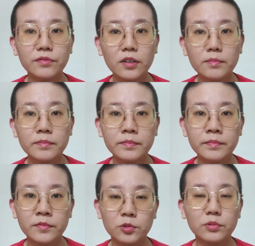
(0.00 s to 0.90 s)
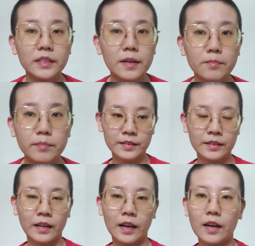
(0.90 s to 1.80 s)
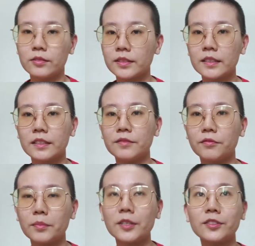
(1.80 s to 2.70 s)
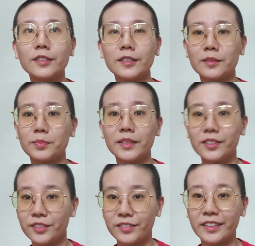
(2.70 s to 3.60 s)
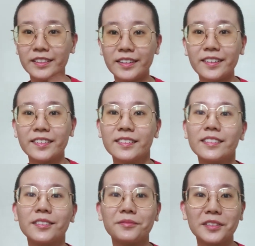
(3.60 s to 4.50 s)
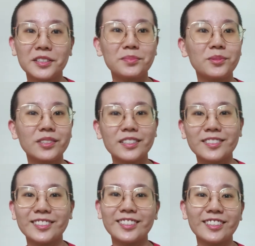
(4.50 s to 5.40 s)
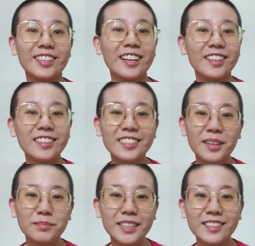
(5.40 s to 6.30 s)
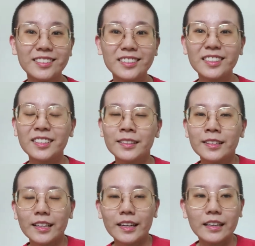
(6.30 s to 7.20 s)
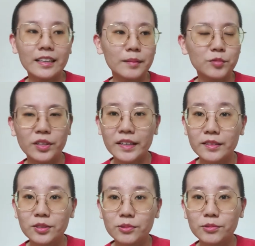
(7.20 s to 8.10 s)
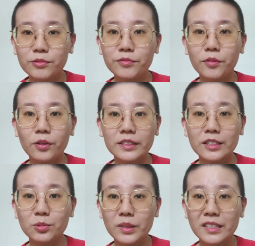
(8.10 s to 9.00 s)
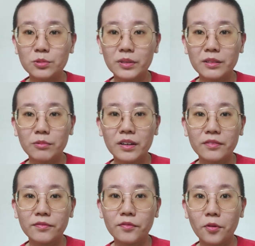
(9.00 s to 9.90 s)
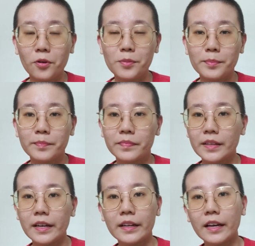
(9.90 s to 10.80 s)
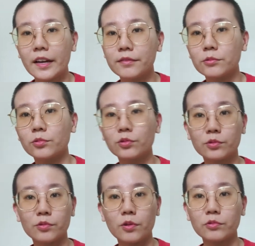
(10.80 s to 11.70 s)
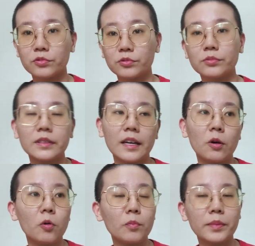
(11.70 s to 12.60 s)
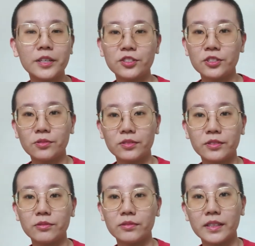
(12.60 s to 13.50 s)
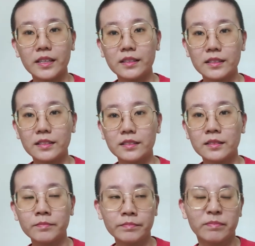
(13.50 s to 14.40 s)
form to them. I would say the information is a bit here and there. The Facebook isn't entirely updated. I'm trying to look for the 2021 form and I have to scroll through their homepage in order to get this